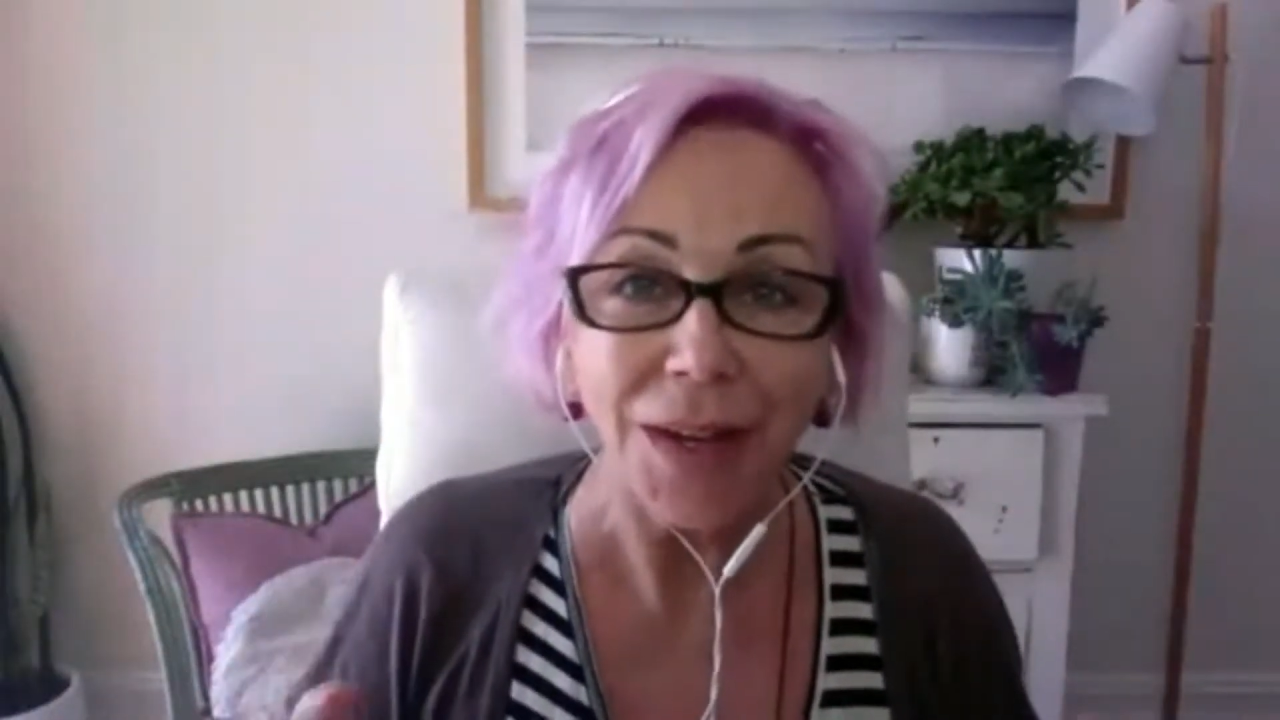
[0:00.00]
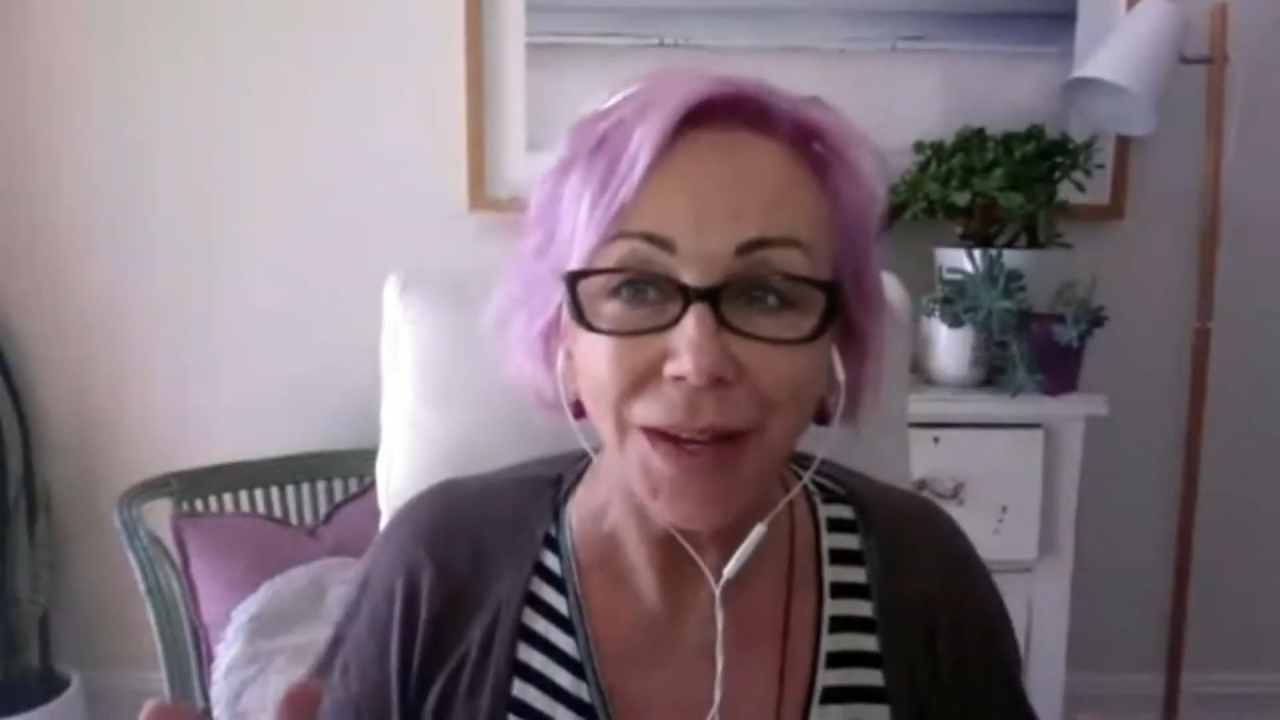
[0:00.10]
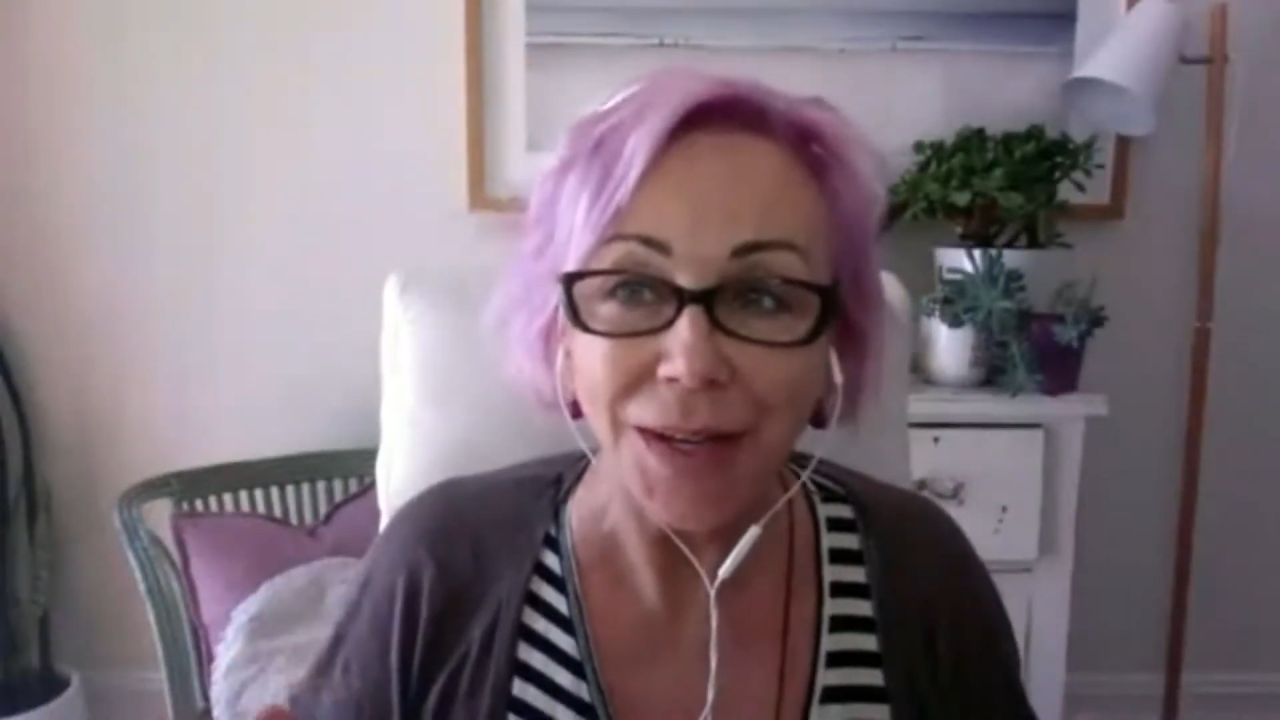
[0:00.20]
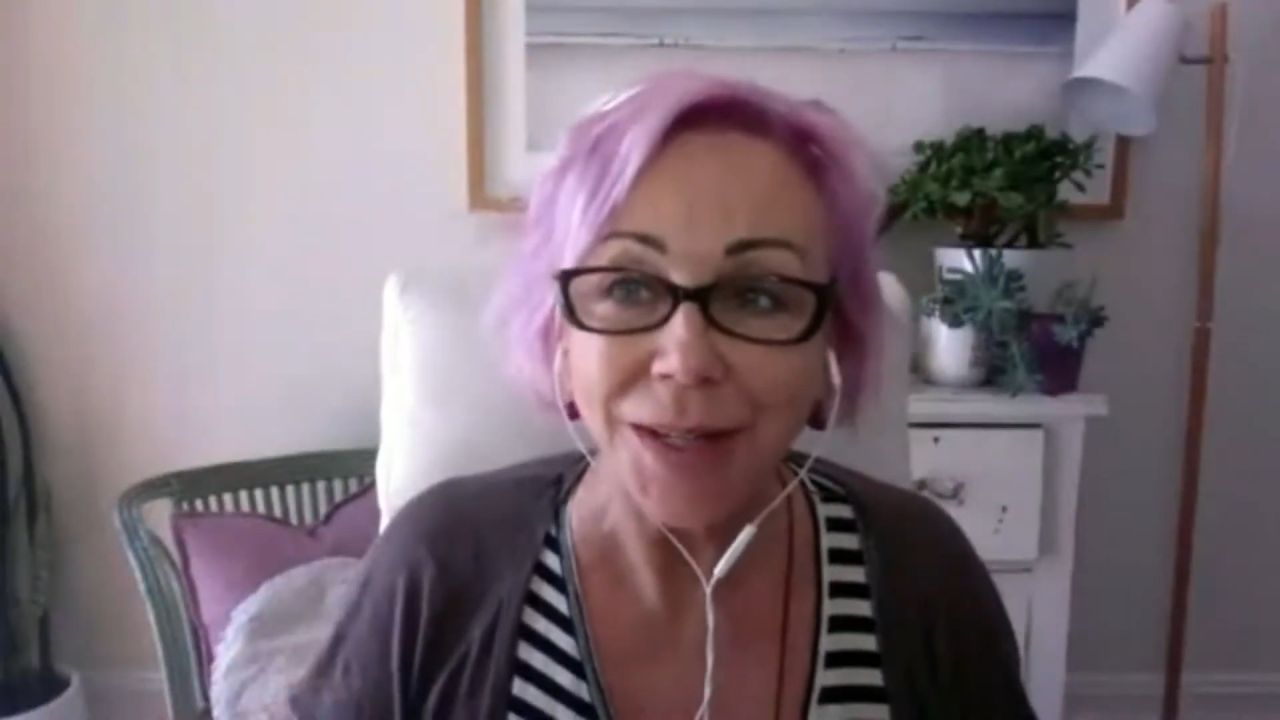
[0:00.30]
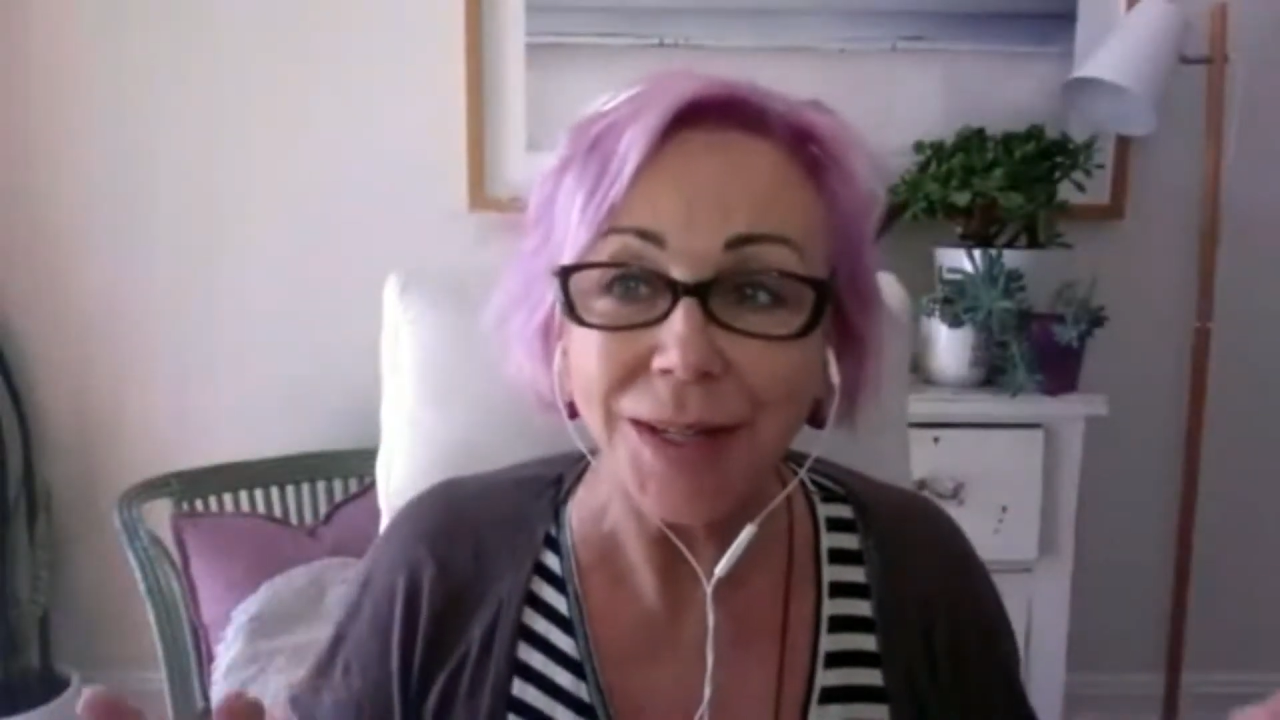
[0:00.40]

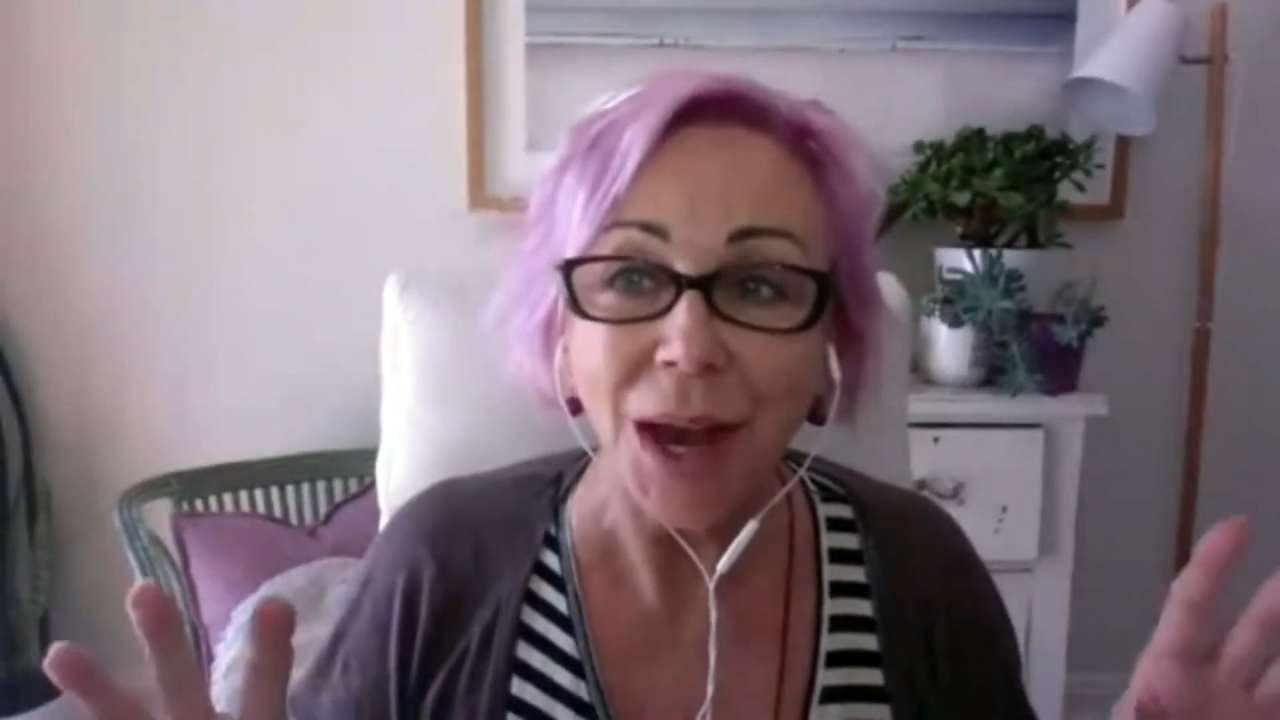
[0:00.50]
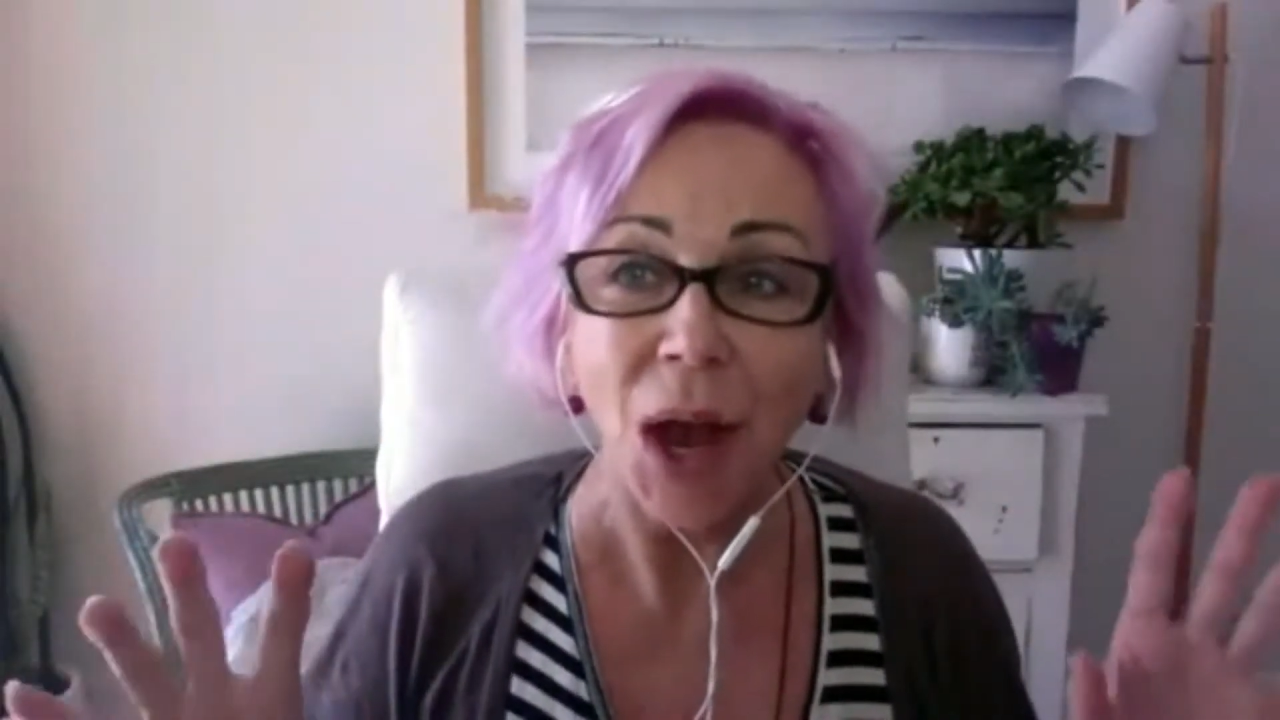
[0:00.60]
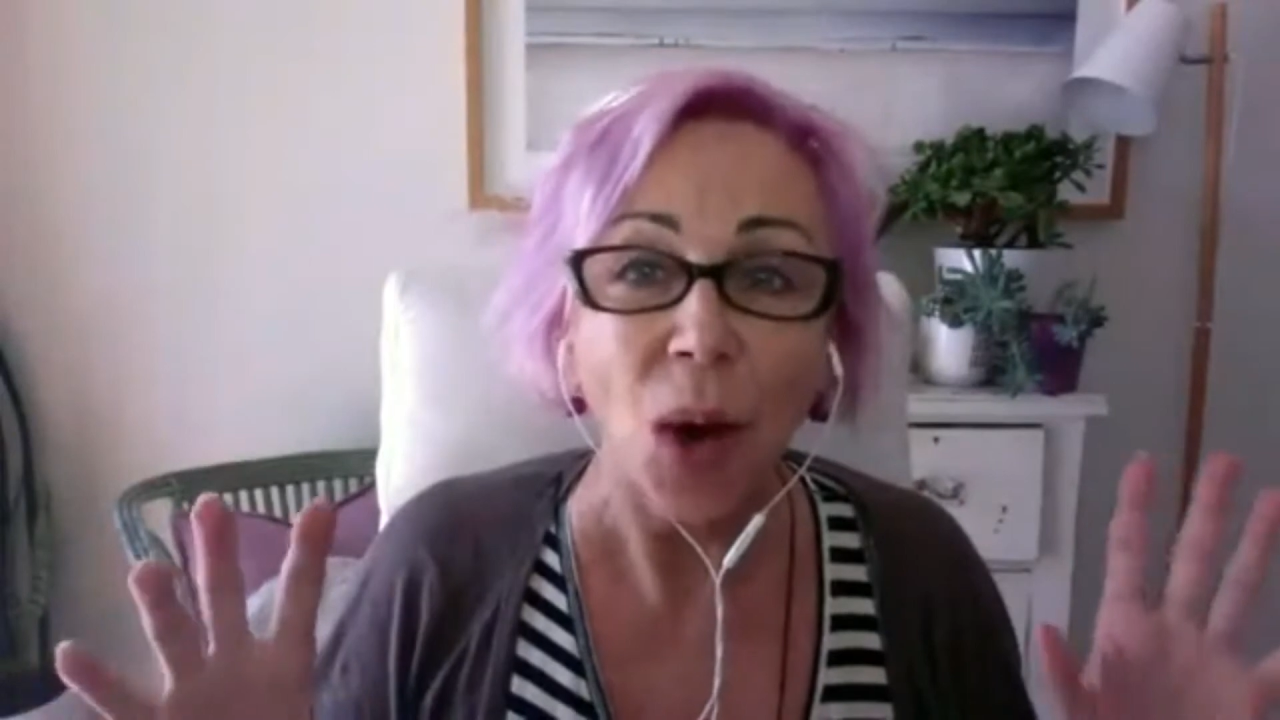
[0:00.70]
is